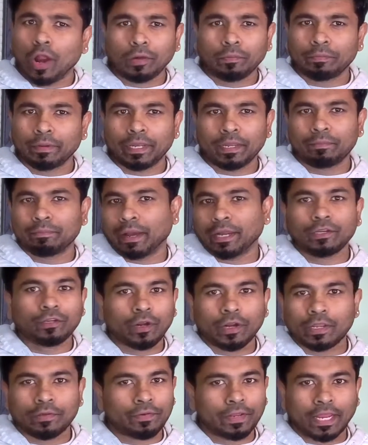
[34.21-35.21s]
many might
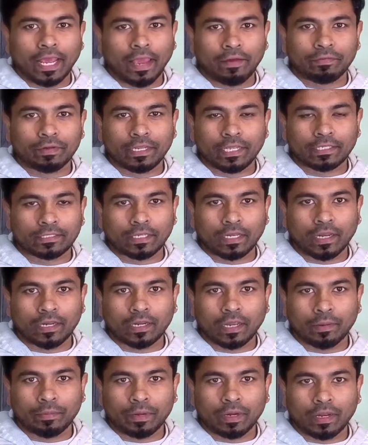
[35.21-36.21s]
not even have a DSLR
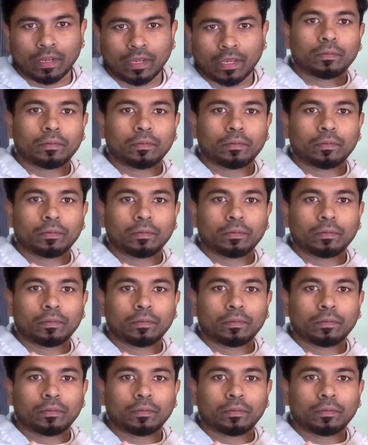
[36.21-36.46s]
camera.